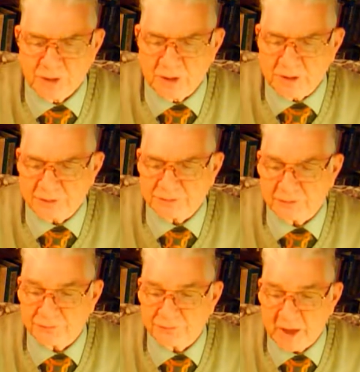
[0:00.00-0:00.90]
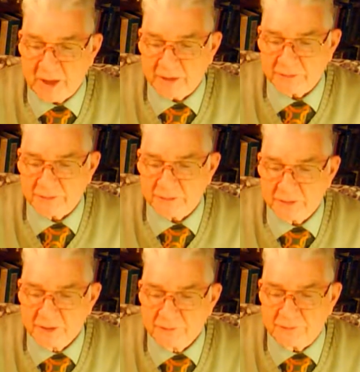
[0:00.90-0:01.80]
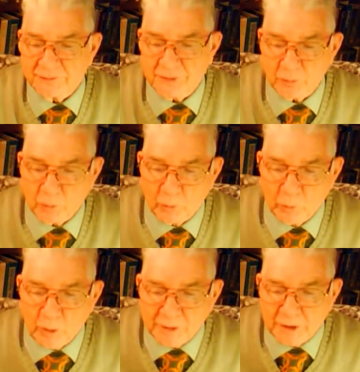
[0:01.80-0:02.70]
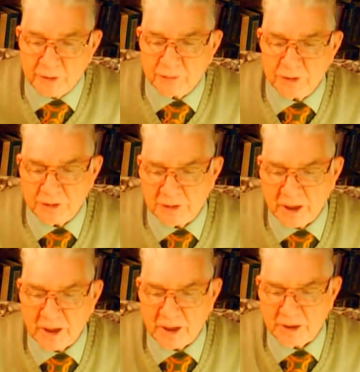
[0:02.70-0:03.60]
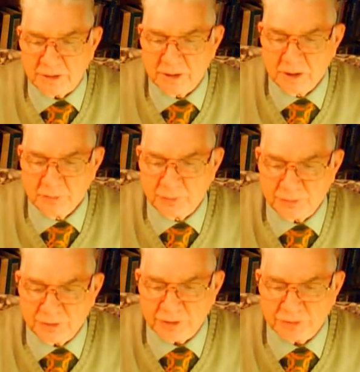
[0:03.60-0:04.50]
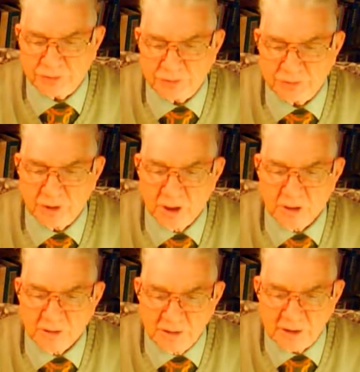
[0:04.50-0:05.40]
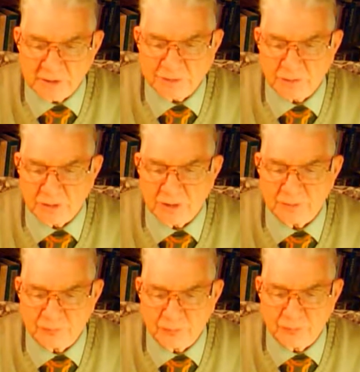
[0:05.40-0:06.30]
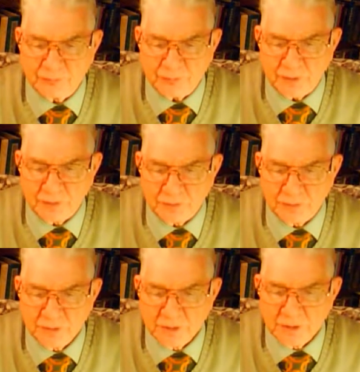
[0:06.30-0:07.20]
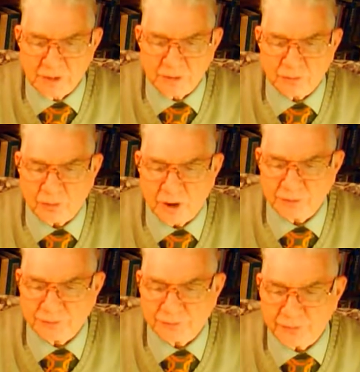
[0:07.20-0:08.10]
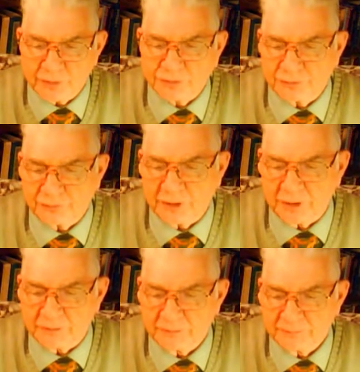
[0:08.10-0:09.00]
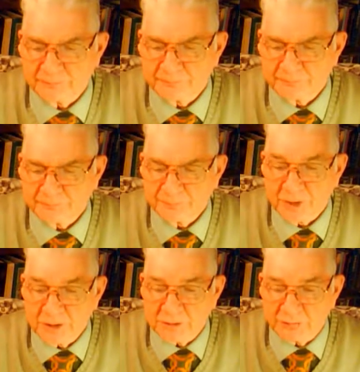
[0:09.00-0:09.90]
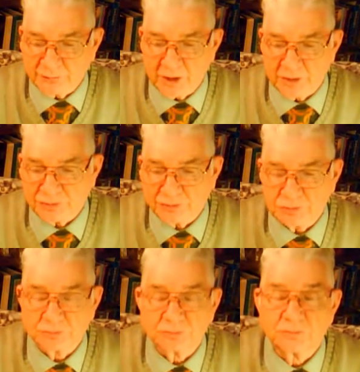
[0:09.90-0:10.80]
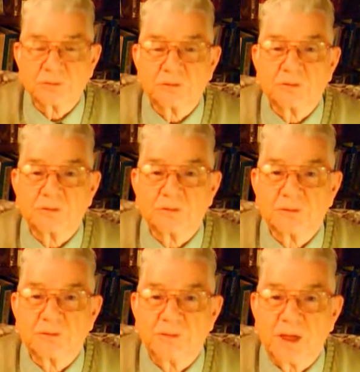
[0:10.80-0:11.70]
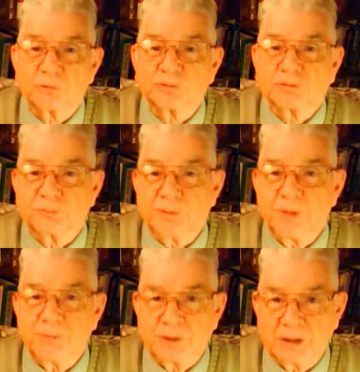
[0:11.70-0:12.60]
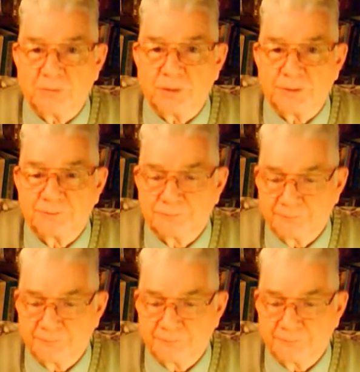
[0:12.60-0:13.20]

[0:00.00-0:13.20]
It is a fact that there were 109 predictions literally fulfilled in Christ's first event in the flesh. That was the baby coming.